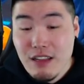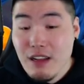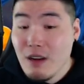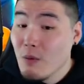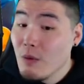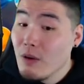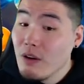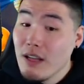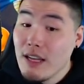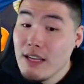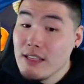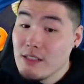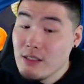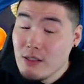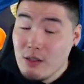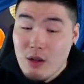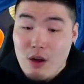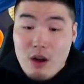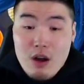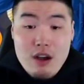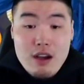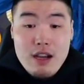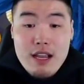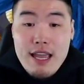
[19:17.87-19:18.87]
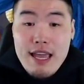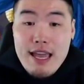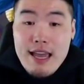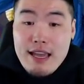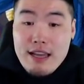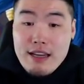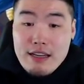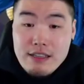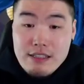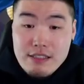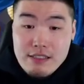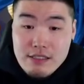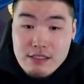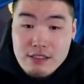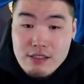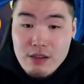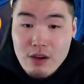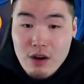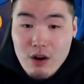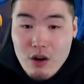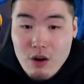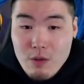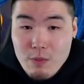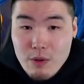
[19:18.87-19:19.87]
Well, as long as
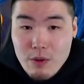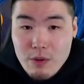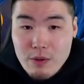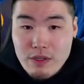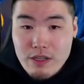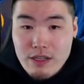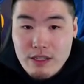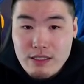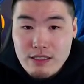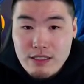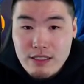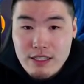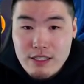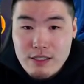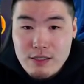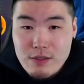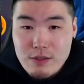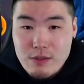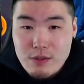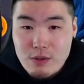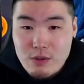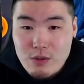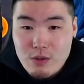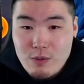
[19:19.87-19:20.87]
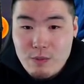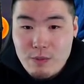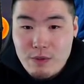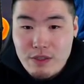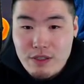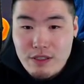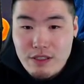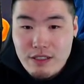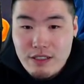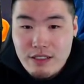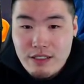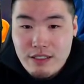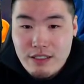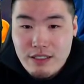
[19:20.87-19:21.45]
Toppo doesn't get supered,